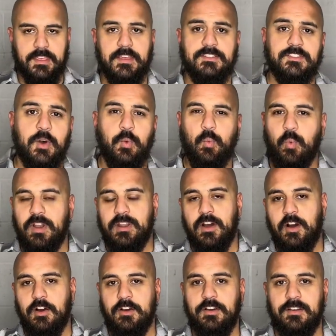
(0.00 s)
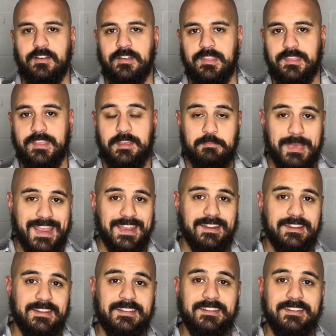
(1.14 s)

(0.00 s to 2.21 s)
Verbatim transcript: So what are the main